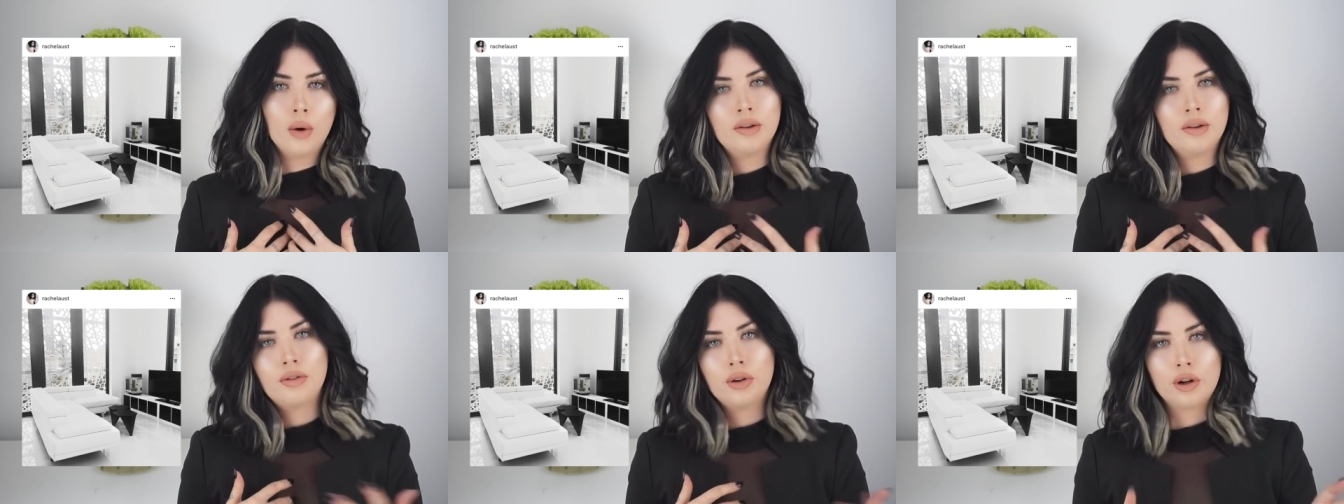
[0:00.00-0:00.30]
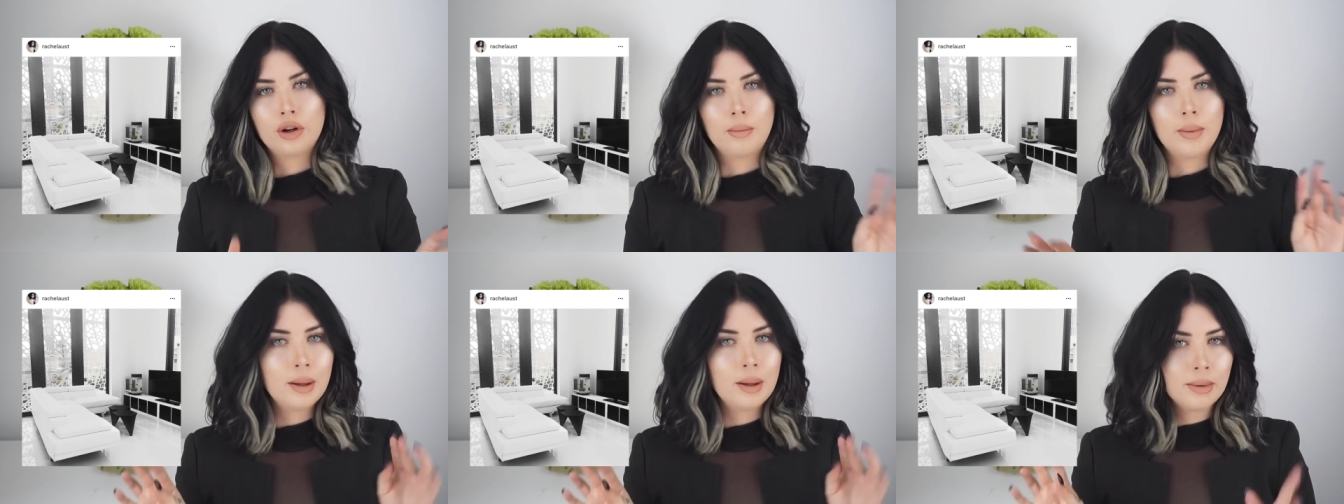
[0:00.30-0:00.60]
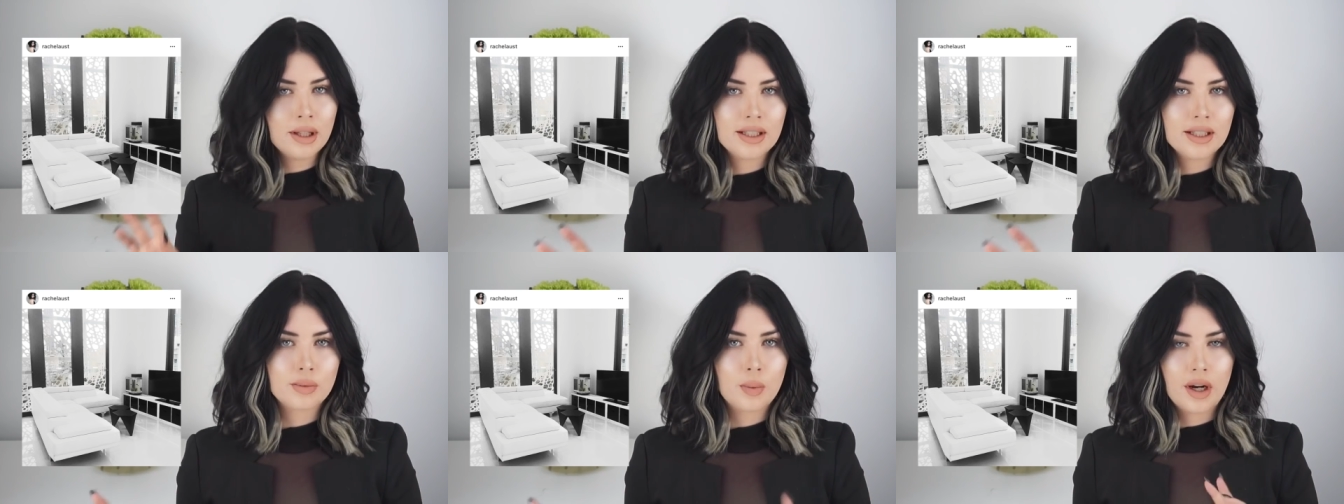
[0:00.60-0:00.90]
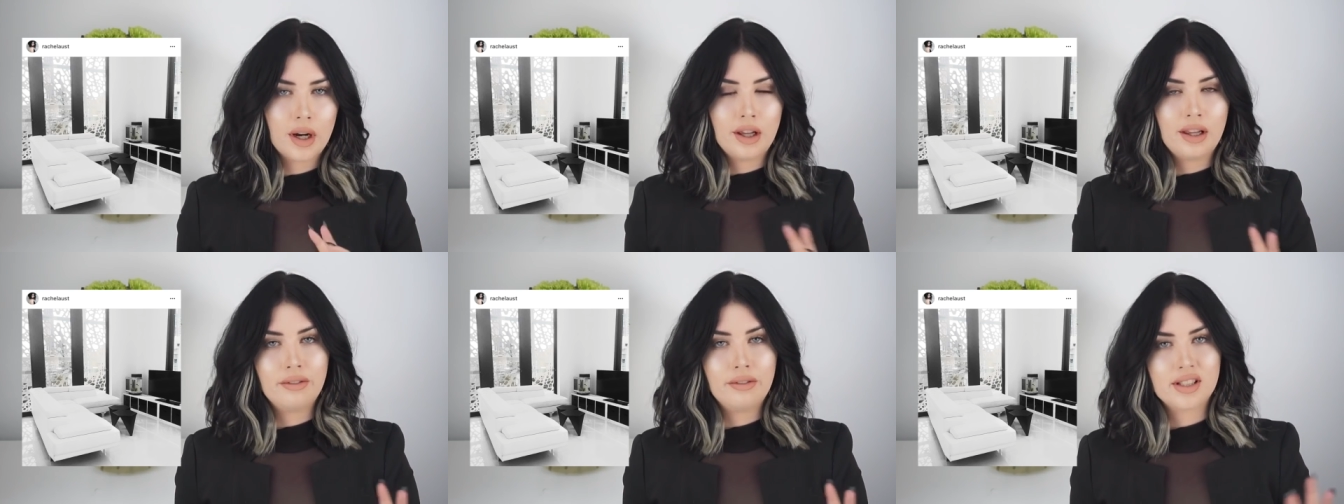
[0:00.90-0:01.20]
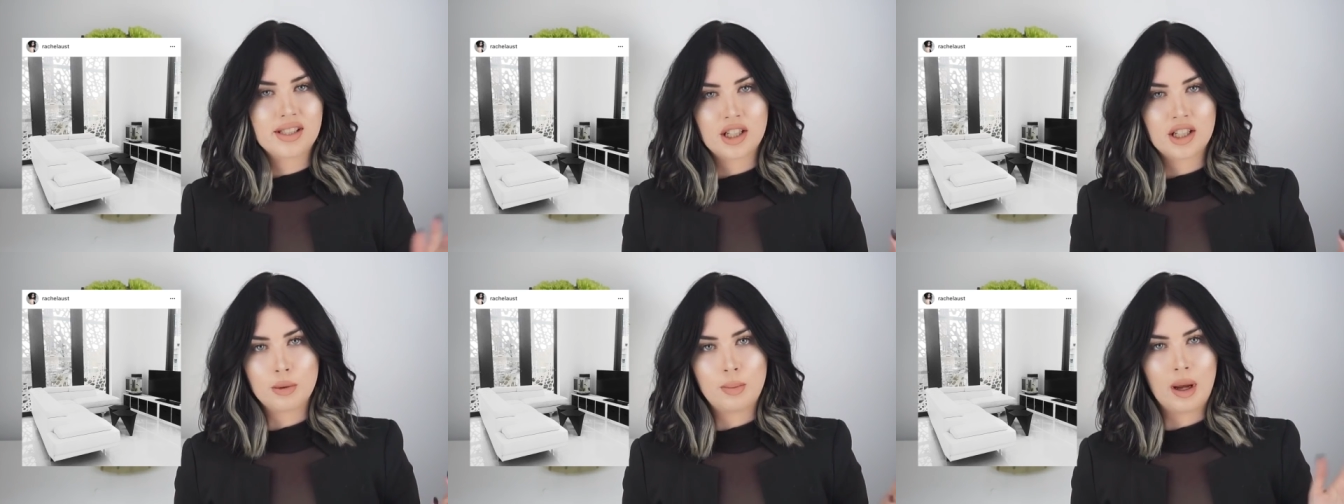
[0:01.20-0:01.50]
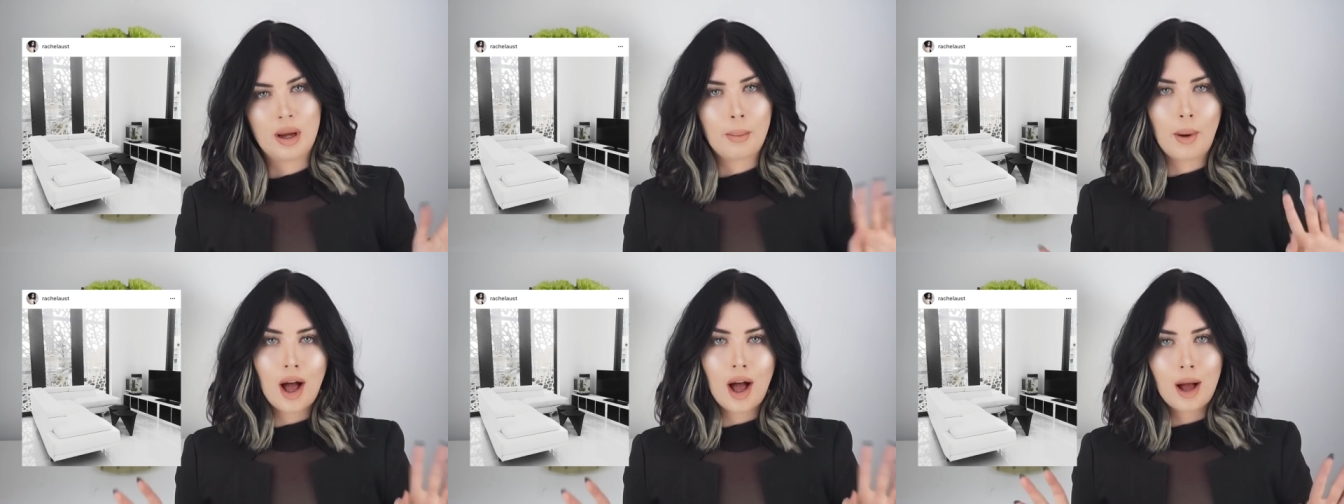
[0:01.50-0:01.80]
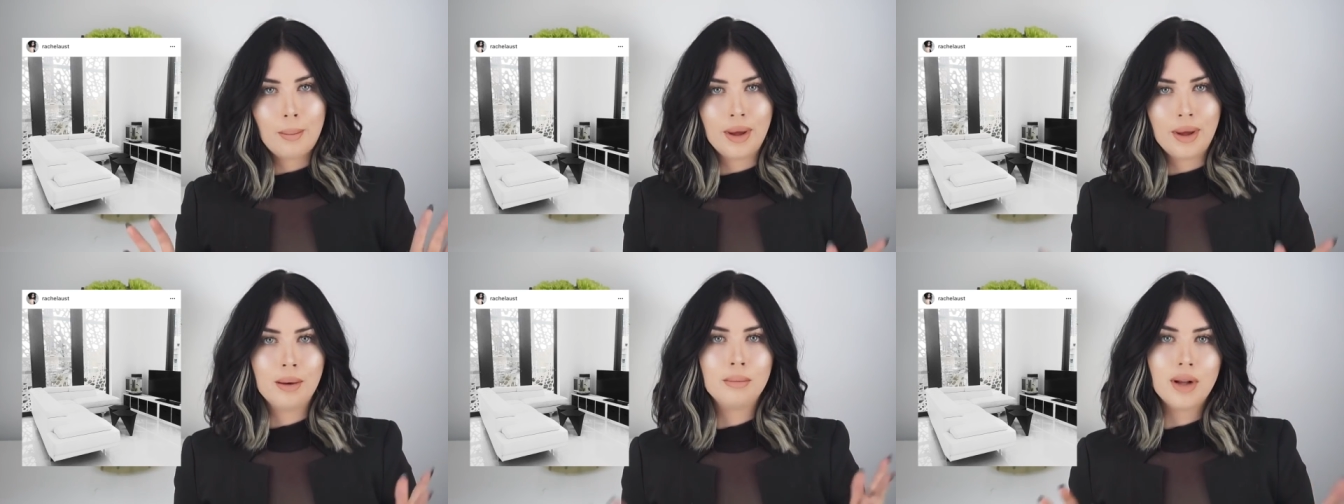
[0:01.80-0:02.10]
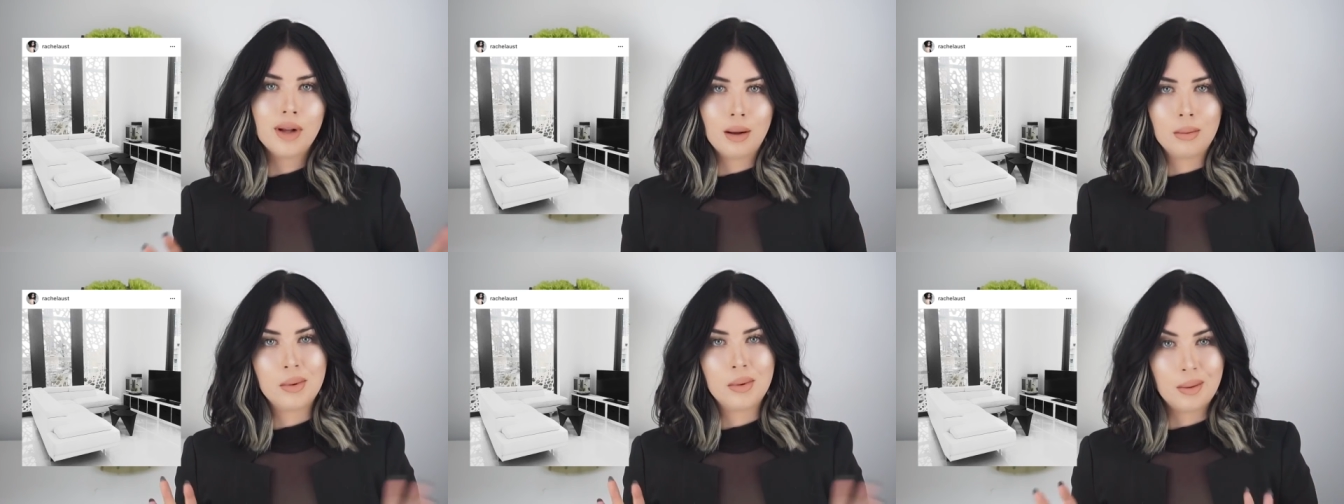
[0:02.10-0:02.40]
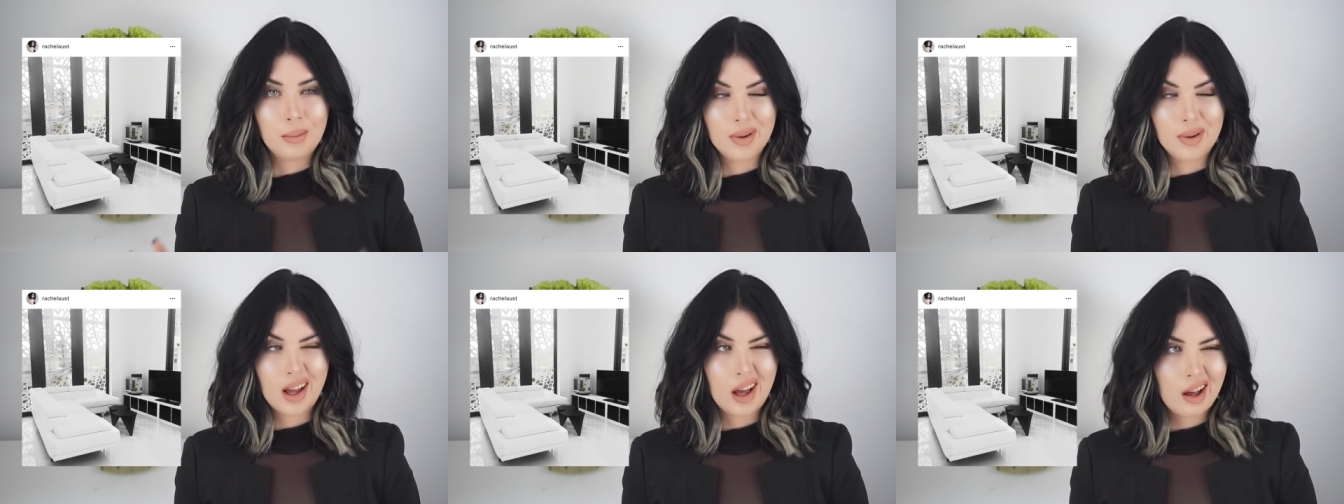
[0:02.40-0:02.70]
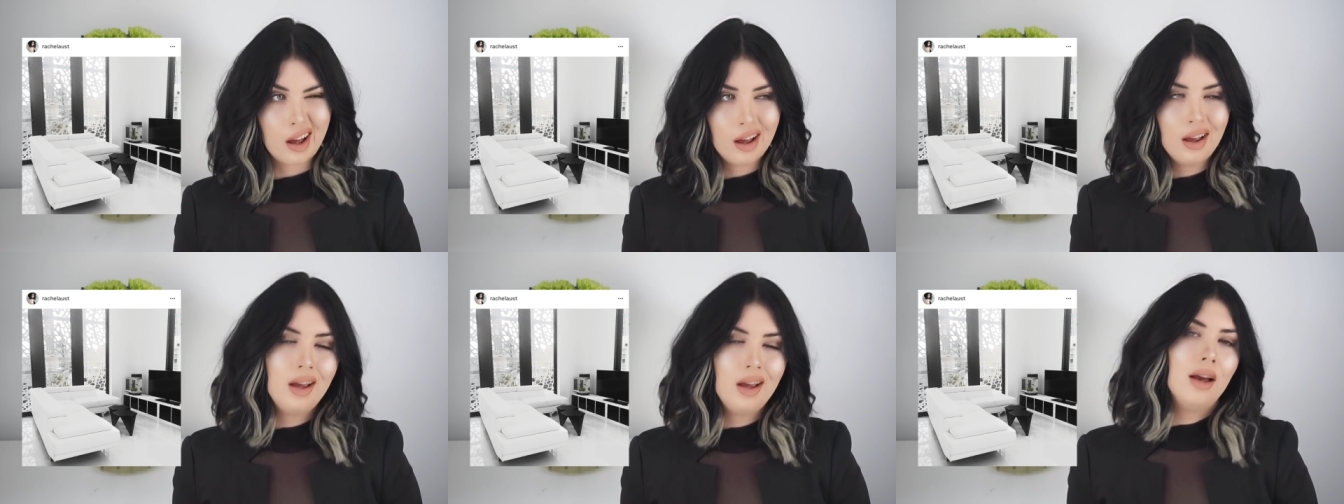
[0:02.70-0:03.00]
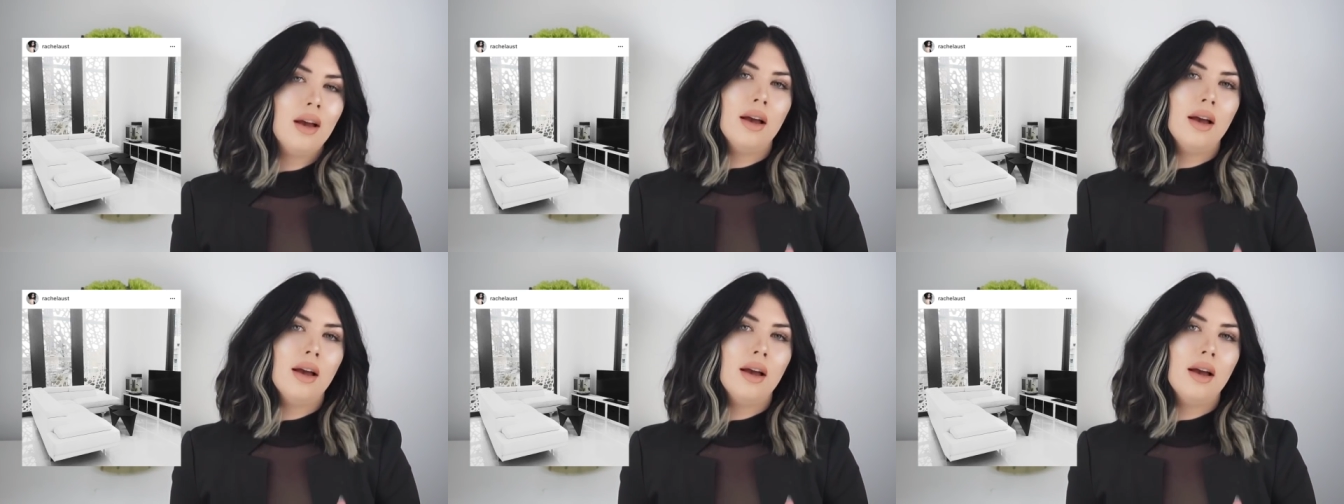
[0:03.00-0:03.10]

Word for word: if you're a minimalist why do you live in such a big apartment blah blah blah.